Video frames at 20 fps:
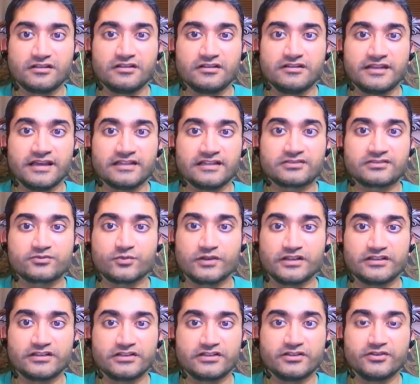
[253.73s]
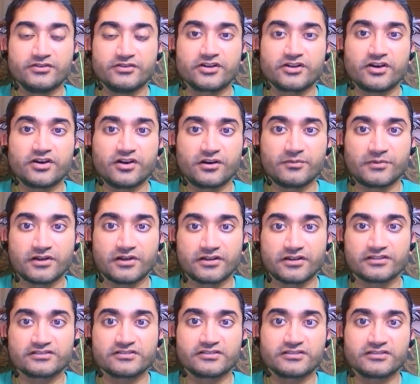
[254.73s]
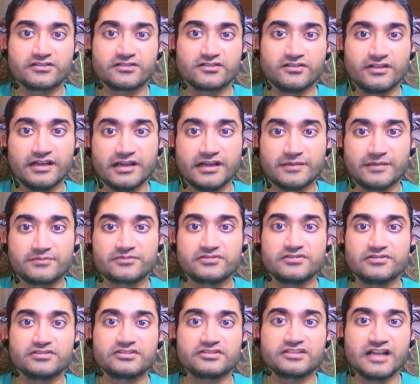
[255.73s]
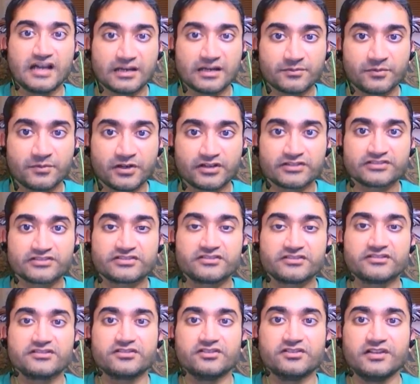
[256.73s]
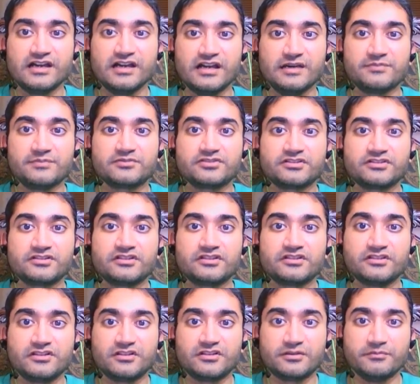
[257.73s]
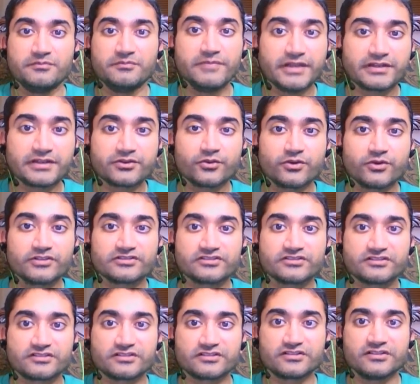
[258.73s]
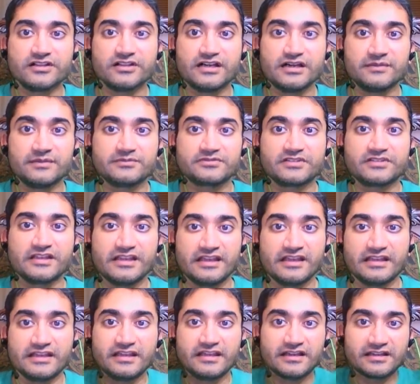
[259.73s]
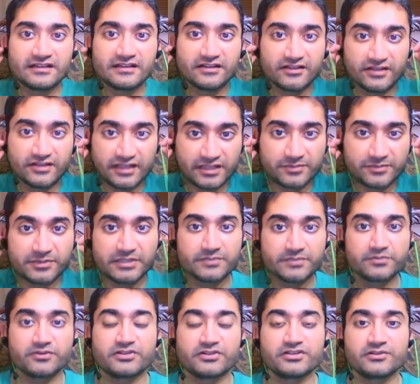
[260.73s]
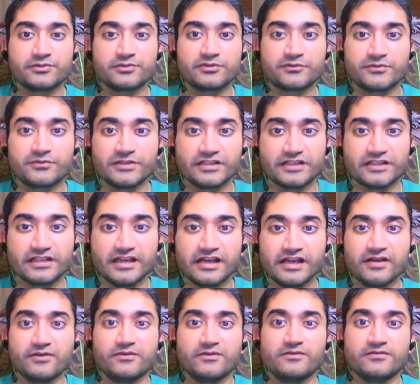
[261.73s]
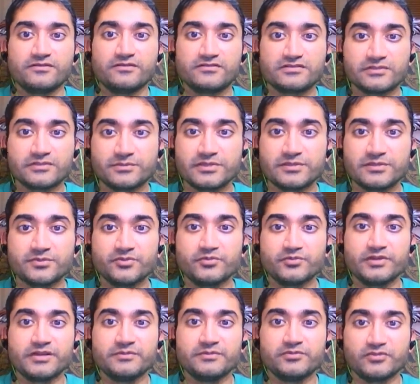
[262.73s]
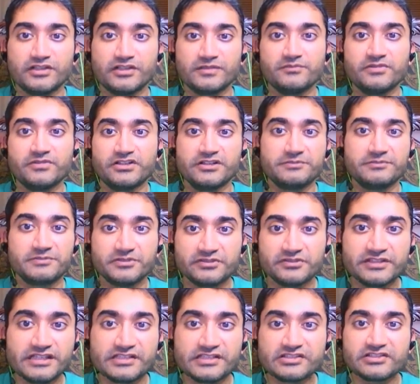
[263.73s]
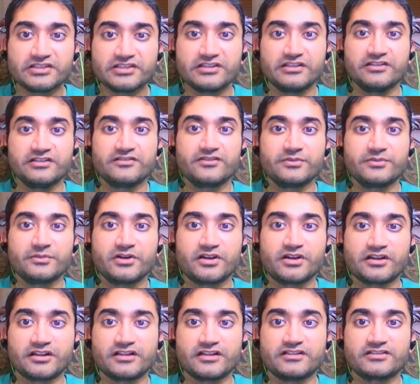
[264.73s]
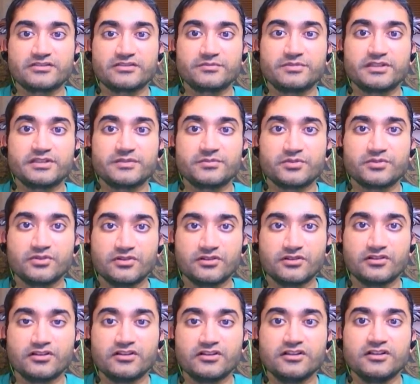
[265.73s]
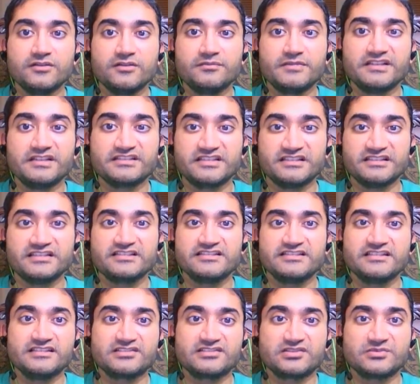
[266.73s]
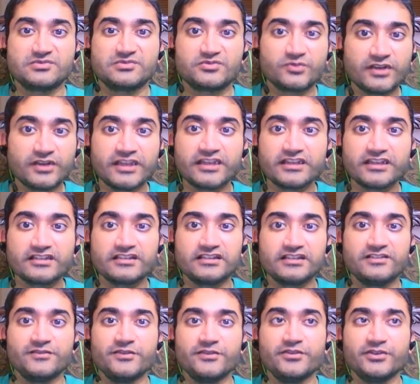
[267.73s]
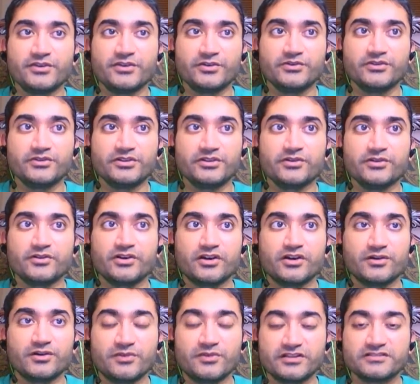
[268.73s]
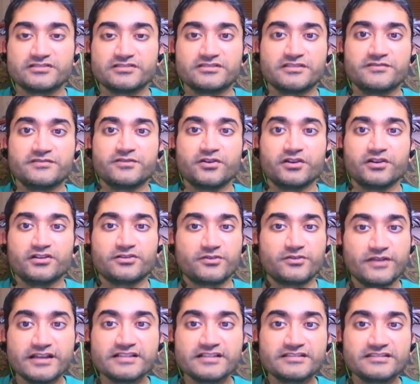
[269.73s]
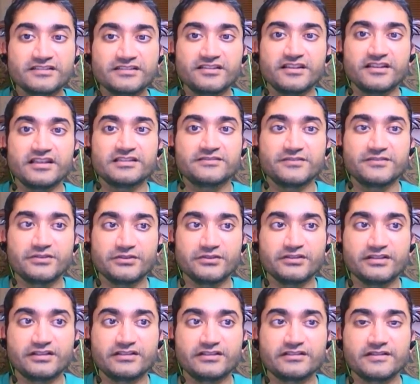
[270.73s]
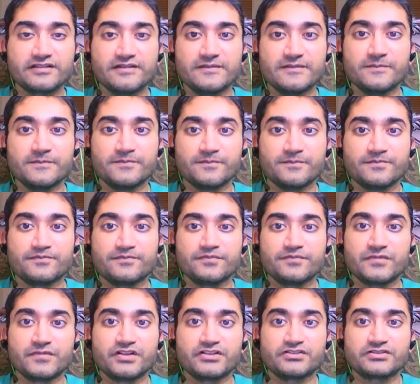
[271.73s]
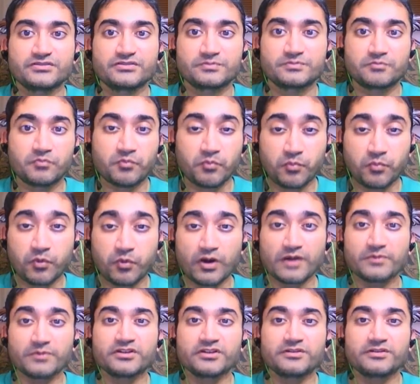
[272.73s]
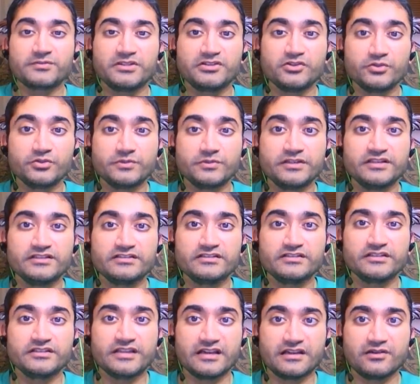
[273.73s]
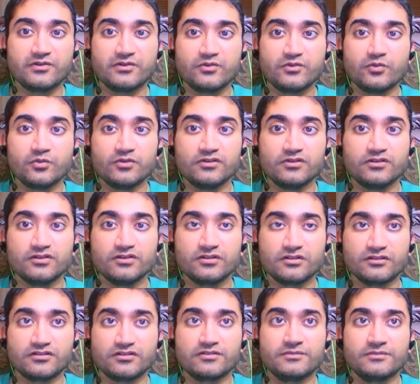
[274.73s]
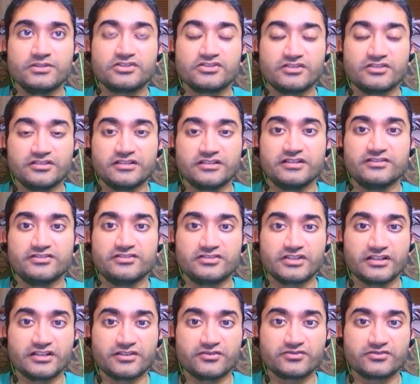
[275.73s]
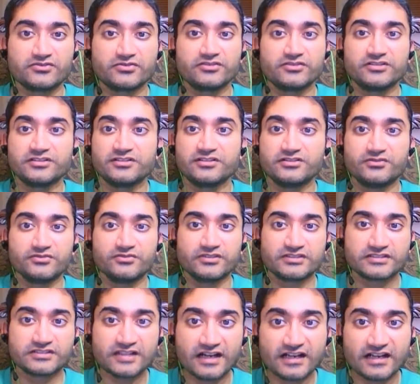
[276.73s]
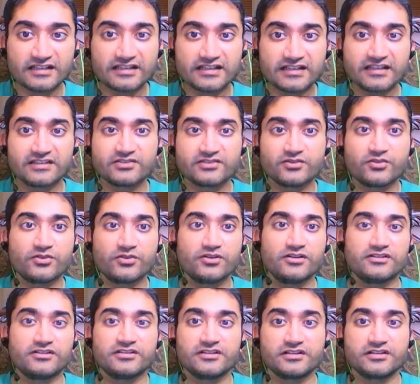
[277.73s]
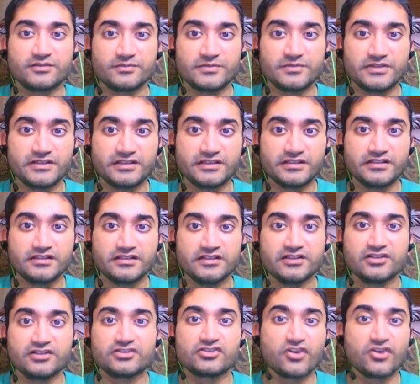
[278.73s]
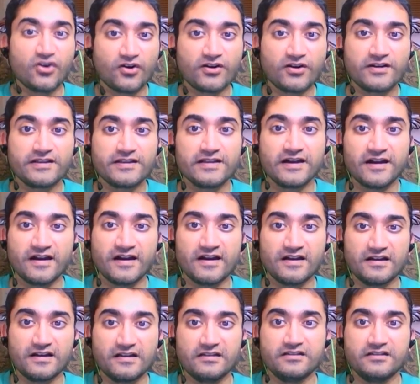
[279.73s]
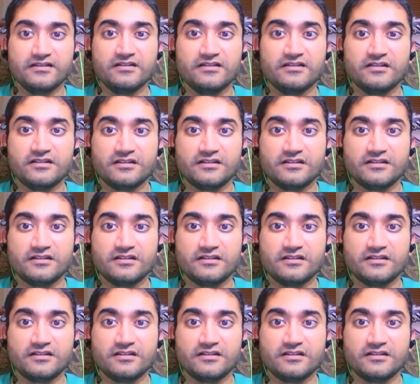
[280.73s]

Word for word: that's when, you know, the card market's going to collapse, the stock market's going to collapse, Bitcoin's going to collapse, and a lot of people are going to be freaking out. Some people may blame manipulation of the market. Some people may say the system's rigged, even though, you know, card prices have gone crazy the last few years. There's probably going to be newbies that will be shutting down the channels or they're going to do less content or they're going to be turning on